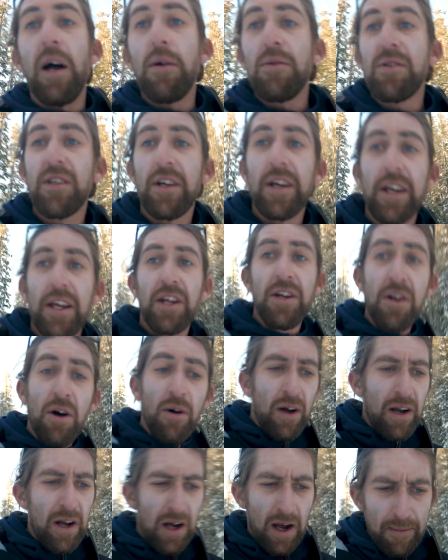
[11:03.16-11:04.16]
I was like, you know
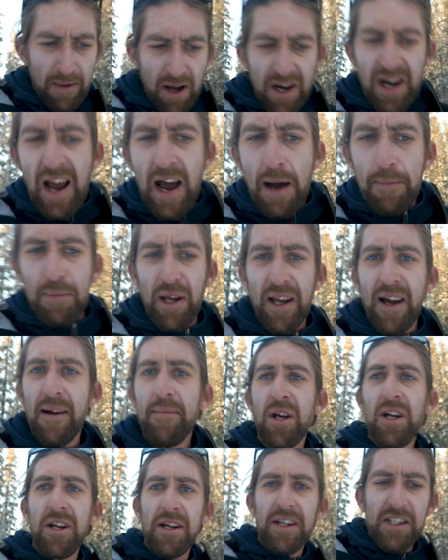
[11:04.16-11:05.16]
what, I'm unhappy.
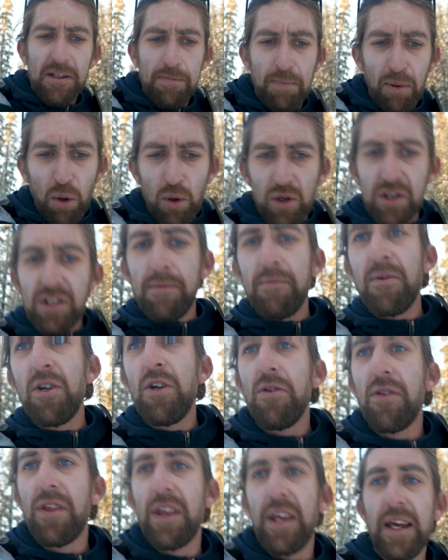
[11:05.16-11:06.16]
I'm gonna explore some
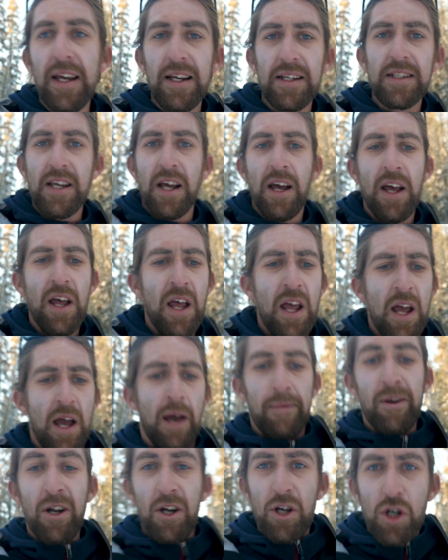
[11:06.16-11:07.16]
new things.
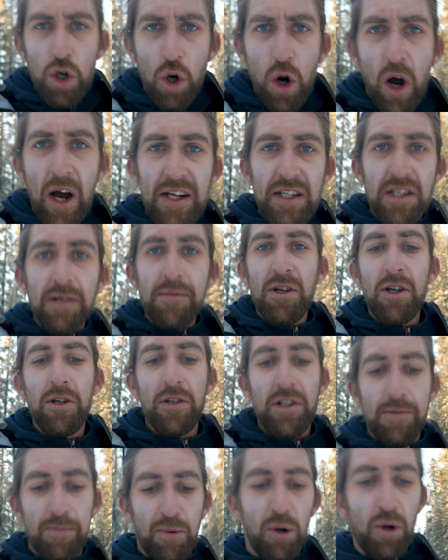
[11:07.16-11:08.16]
I'm gonna try some new
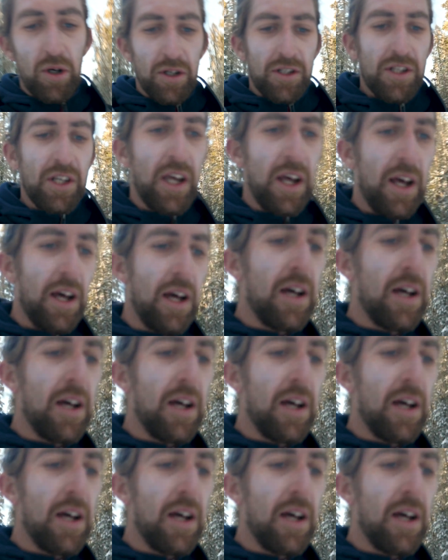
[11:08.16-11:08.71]
sports.